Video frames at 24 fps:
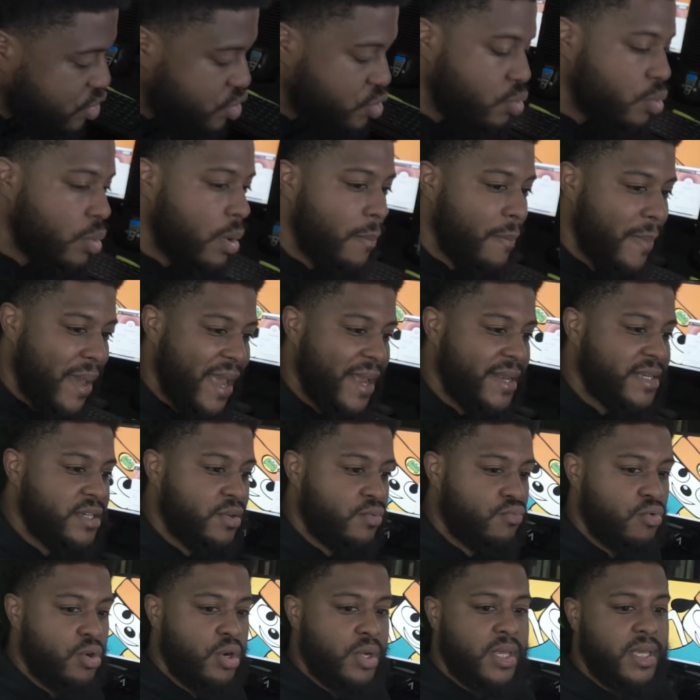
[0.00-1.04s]
two
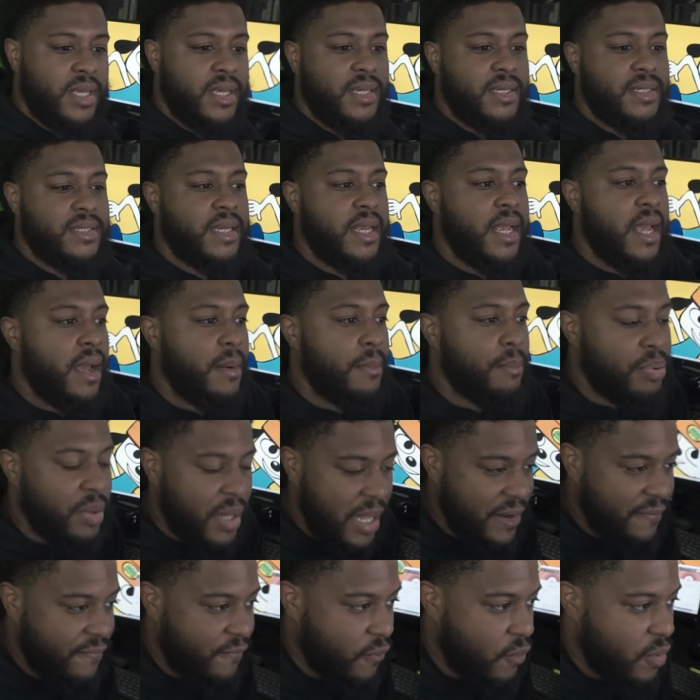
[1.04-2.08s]
amazing rookies
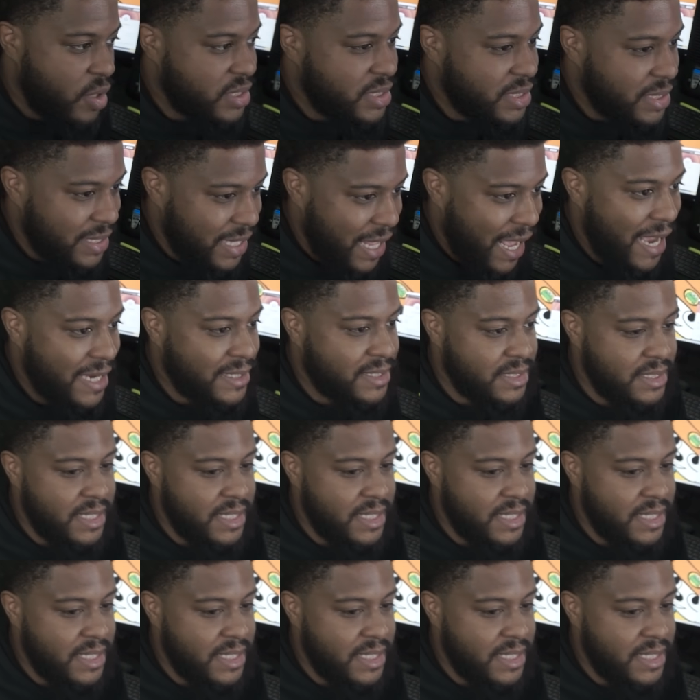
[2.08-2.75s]
play for us last